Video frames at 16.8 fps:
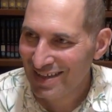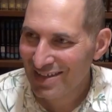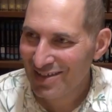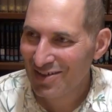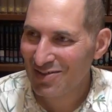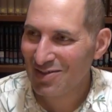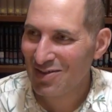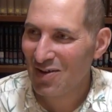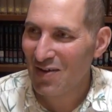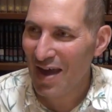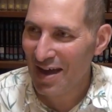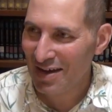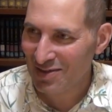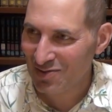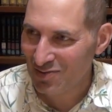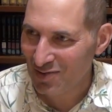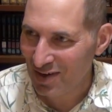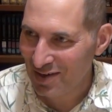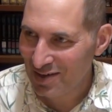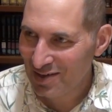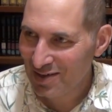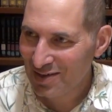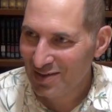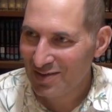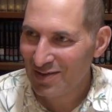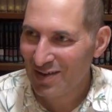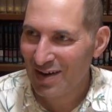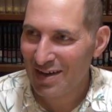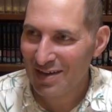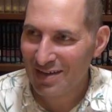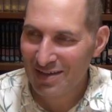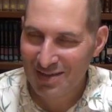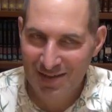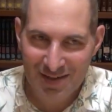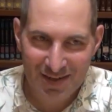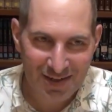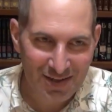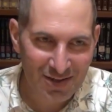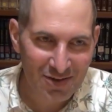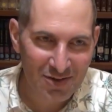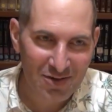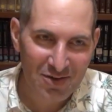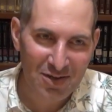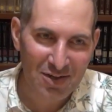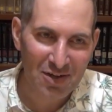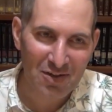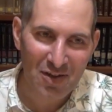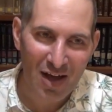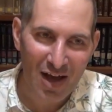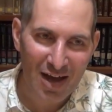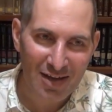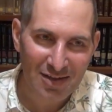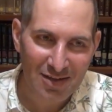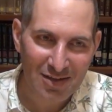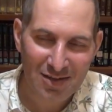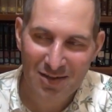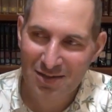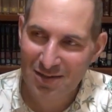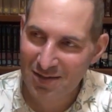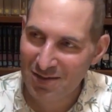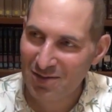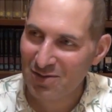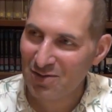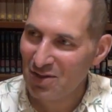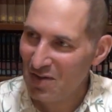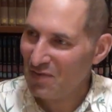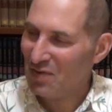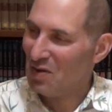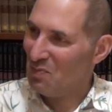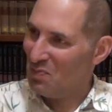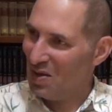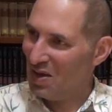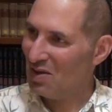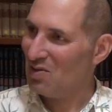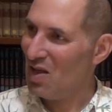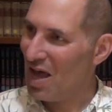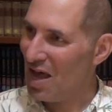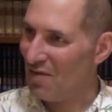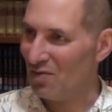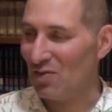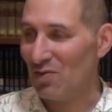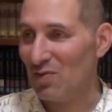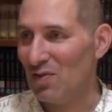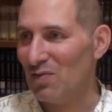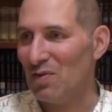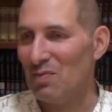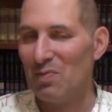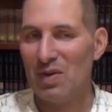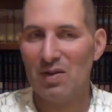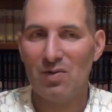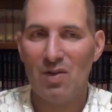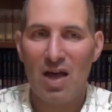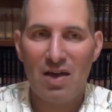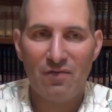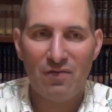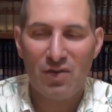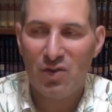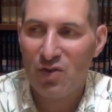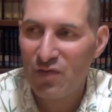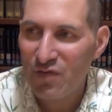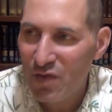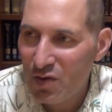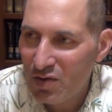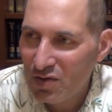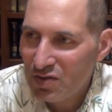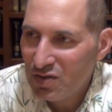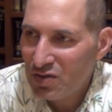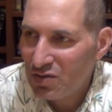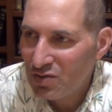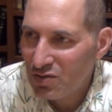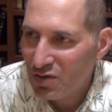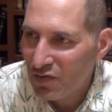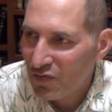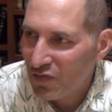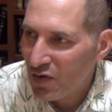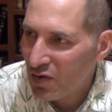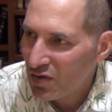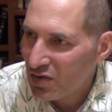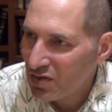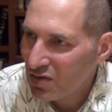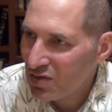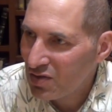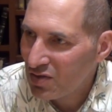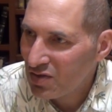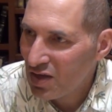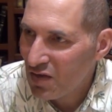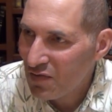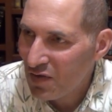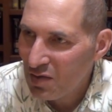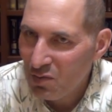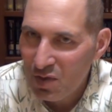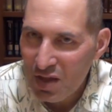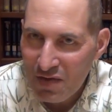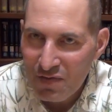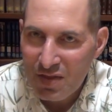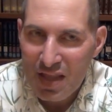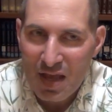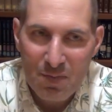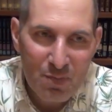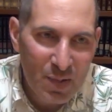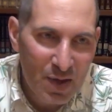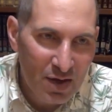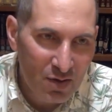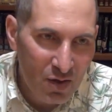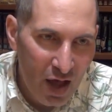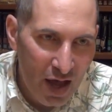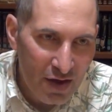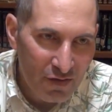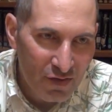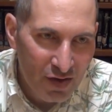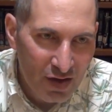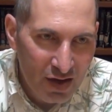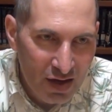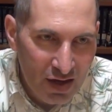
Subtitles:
There's no extra, right? Because you're earning a lot, you're living a big life. If you're living a big life, then you're focusing yourself on living that big life.